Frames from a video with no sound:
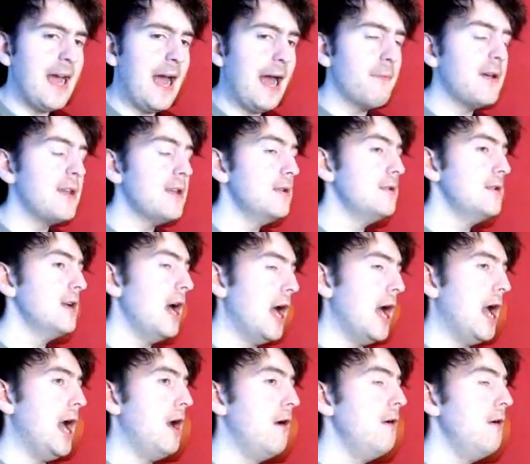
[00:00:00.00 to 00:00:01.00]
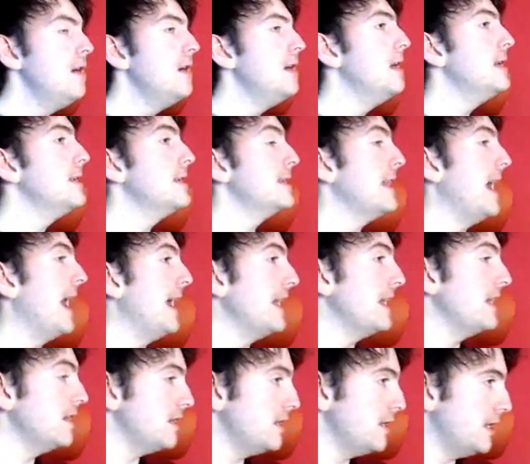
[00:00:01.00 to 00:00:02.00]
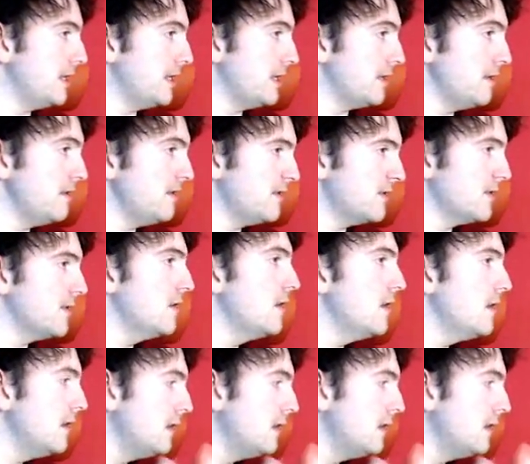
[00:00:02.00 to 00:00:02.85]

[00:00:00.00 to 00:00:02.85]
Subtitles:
Now, we know that includes